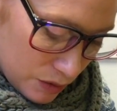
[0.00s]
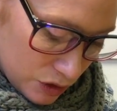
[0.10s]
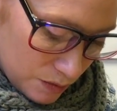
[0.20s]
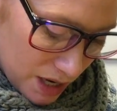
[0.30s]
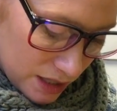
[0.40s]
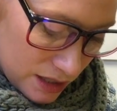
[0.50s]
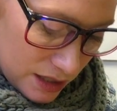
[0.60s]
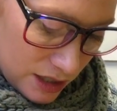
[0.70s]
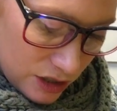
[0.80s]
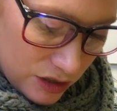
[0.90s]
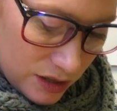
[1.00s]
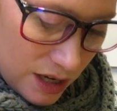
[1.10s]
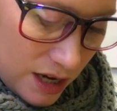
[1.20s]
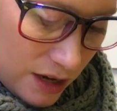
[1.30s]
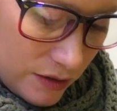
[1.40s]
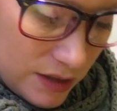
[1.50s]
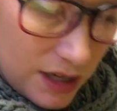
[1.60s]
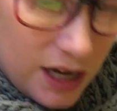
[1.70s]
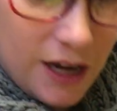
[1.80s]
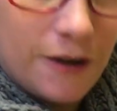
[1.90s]
push back to the center, slide
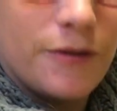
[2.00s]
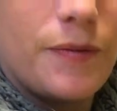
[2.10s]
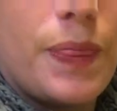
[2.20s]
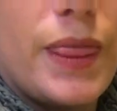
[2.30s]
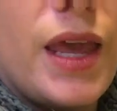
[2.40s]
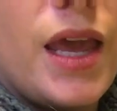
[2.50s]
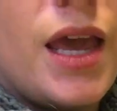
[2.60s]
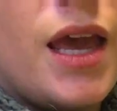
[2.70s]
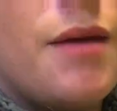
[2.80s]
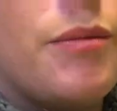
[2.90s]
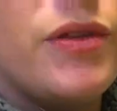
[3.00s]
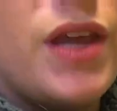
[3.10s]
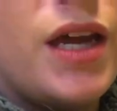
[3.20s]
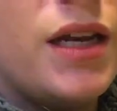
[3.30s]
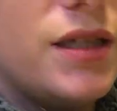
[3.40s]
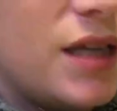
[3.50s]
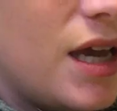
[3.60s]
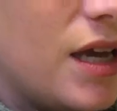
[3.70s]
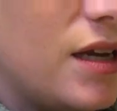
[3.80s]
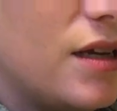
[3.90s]
out, and put that
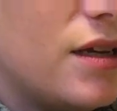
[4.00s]
aside.